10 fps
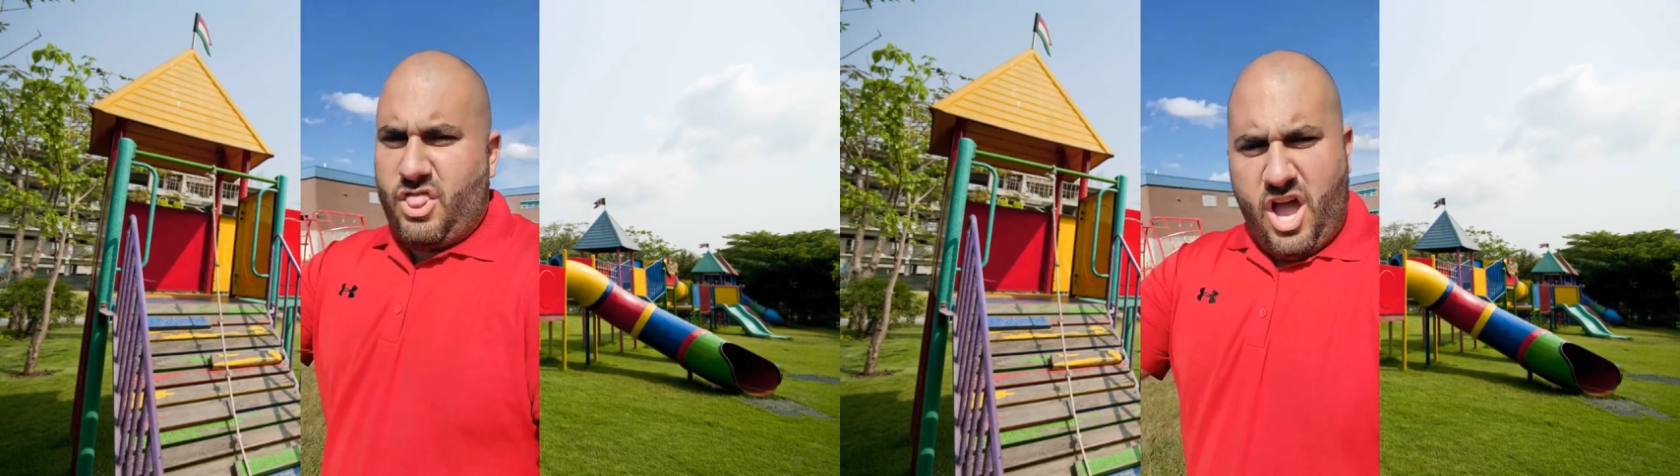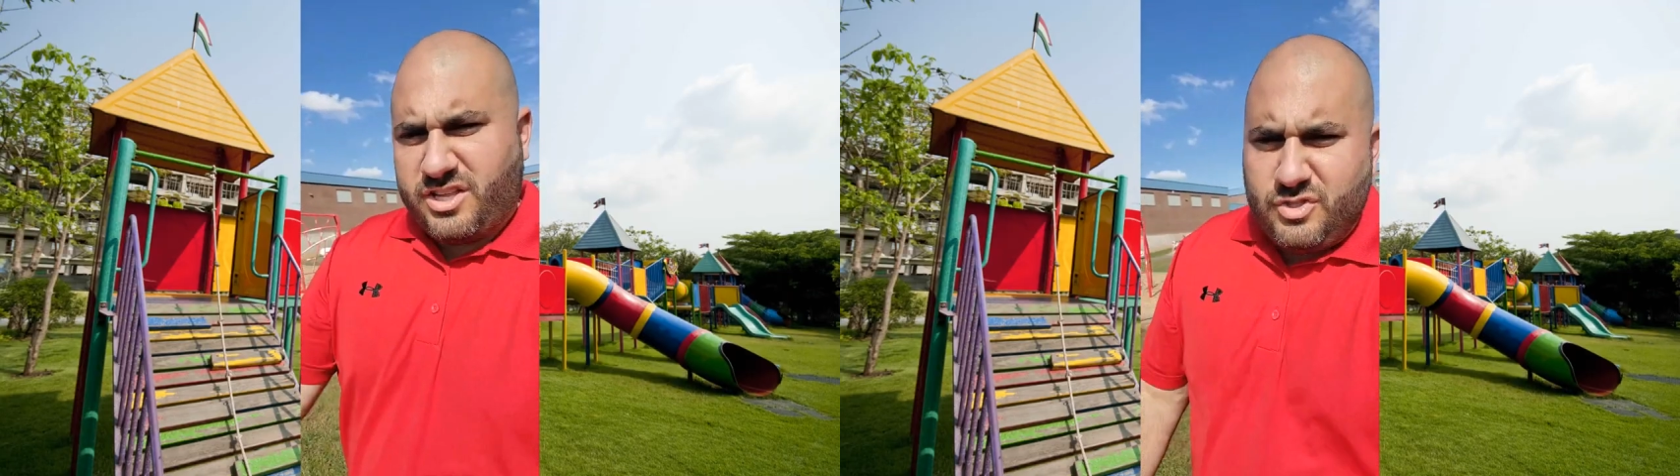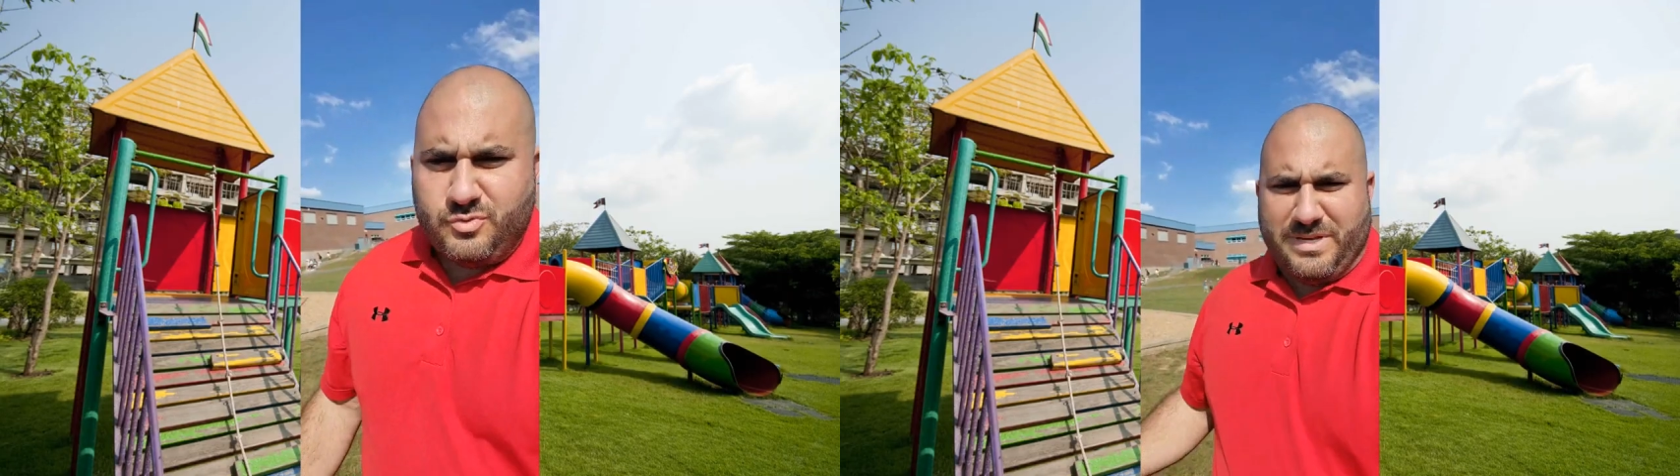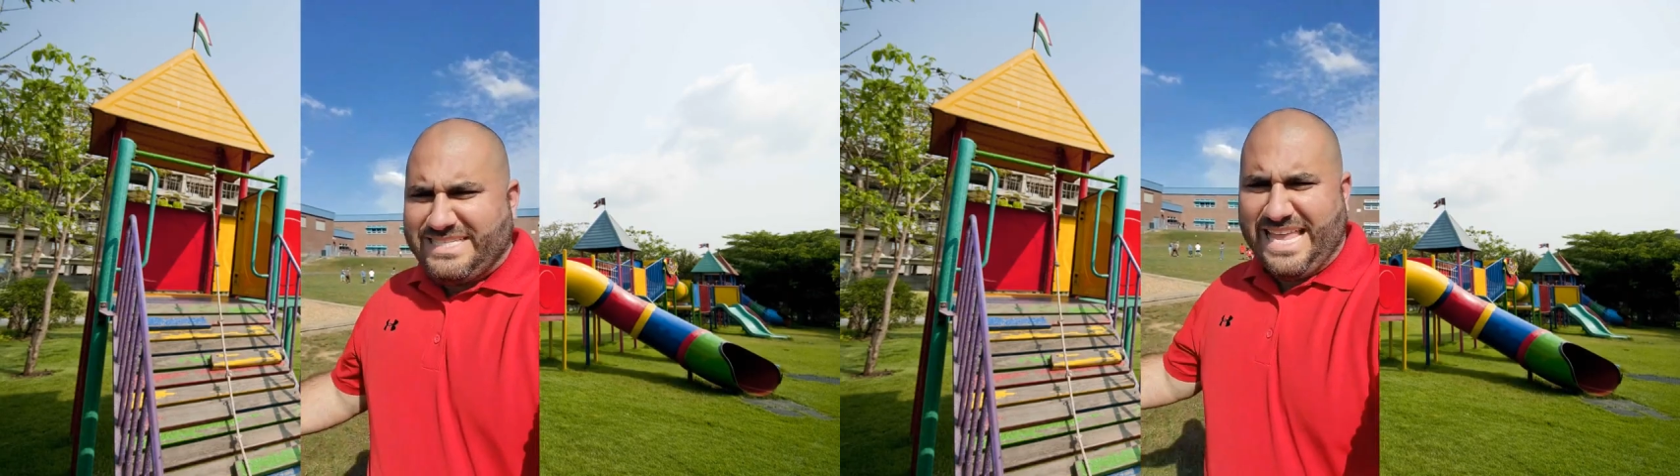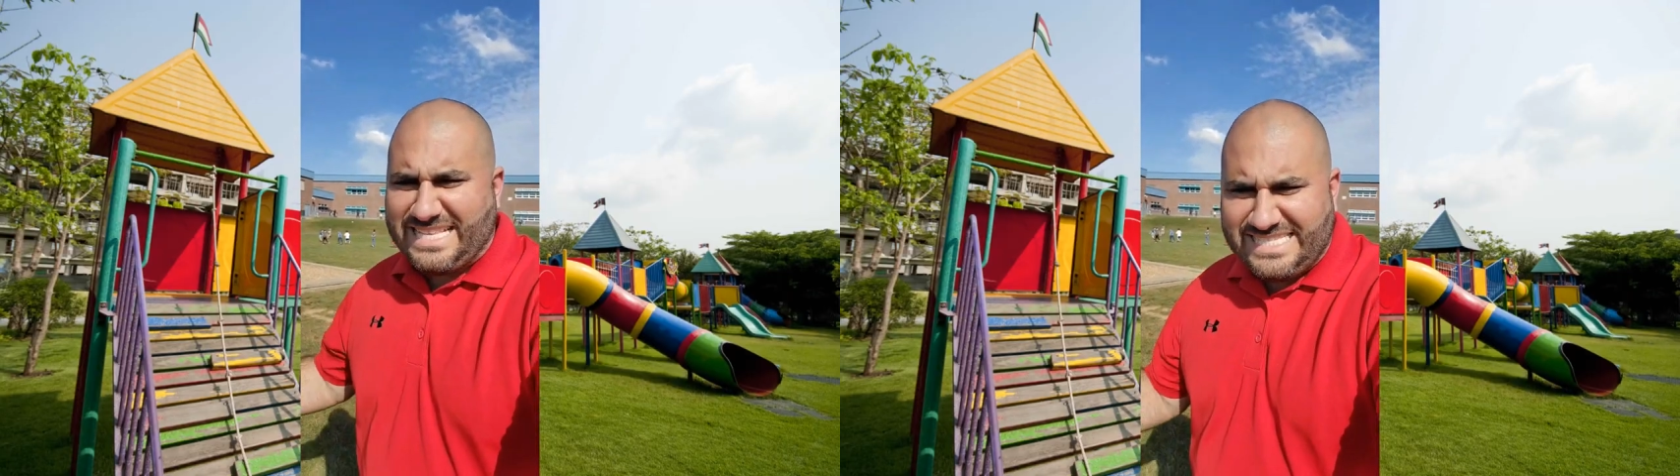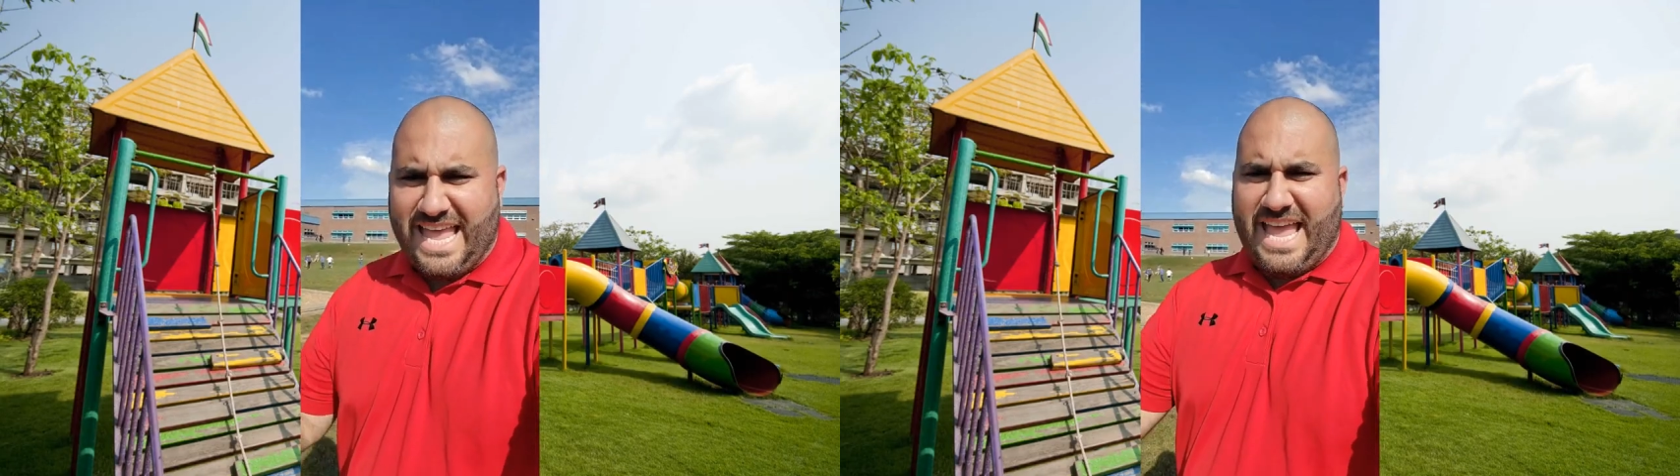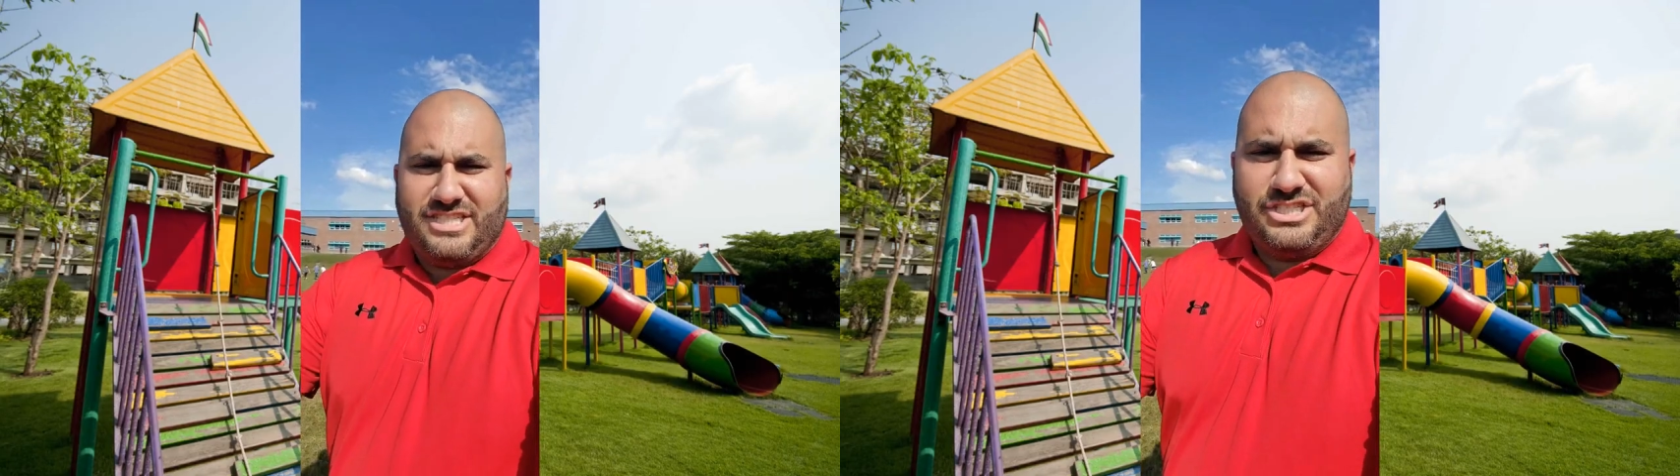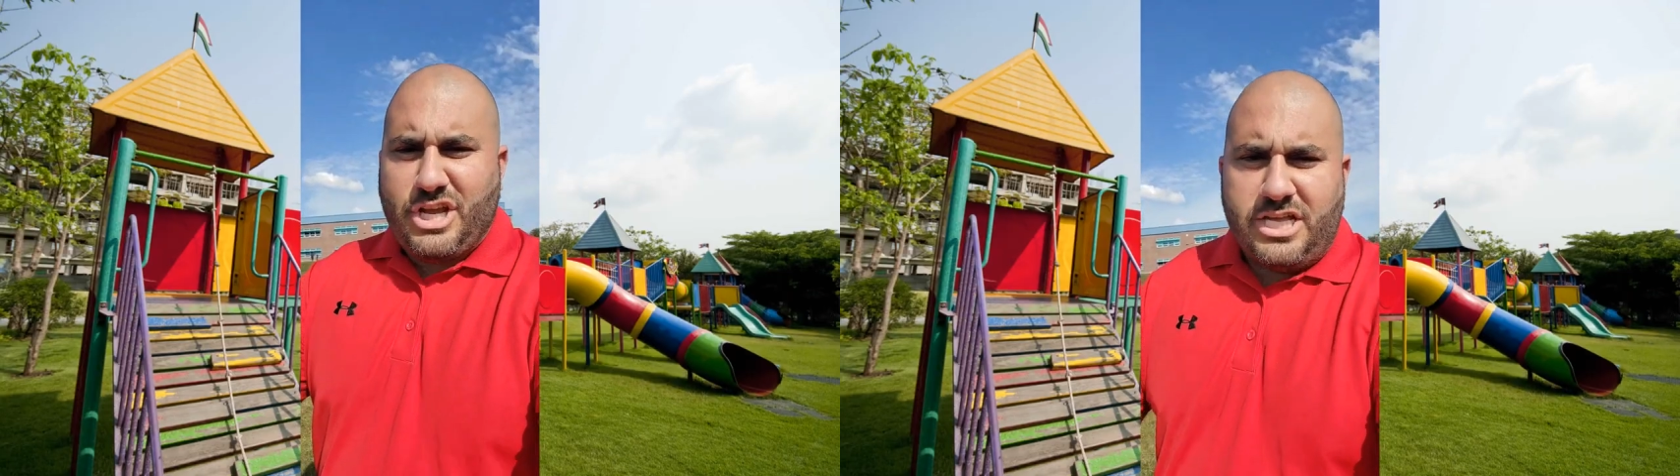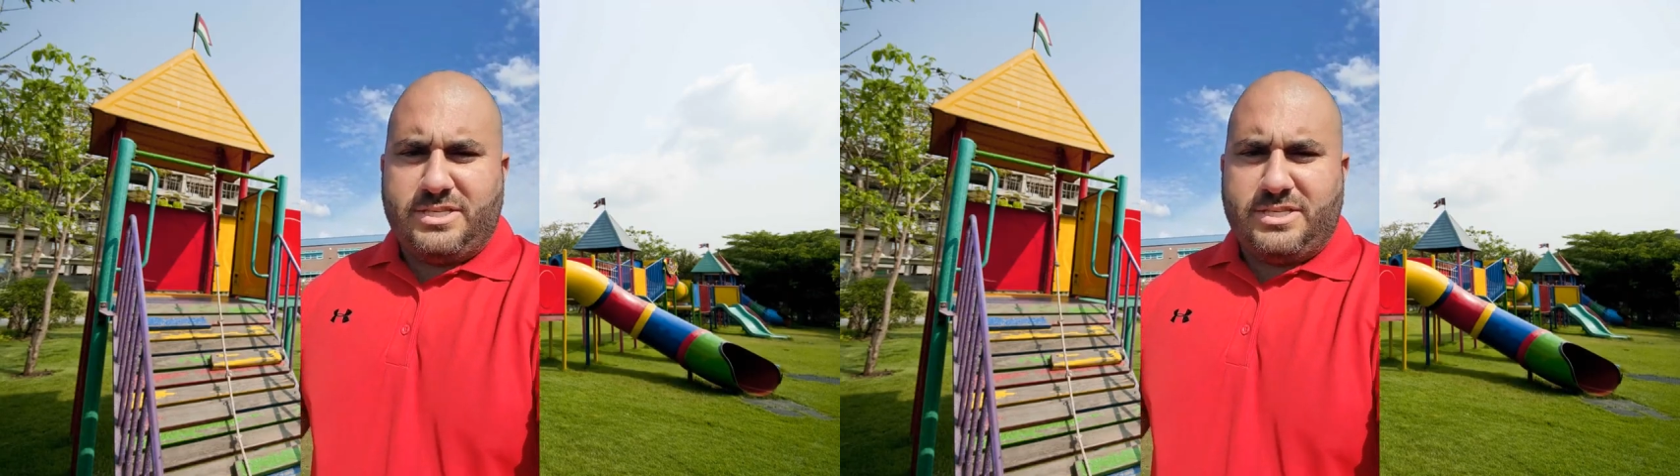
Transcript: lunch recess had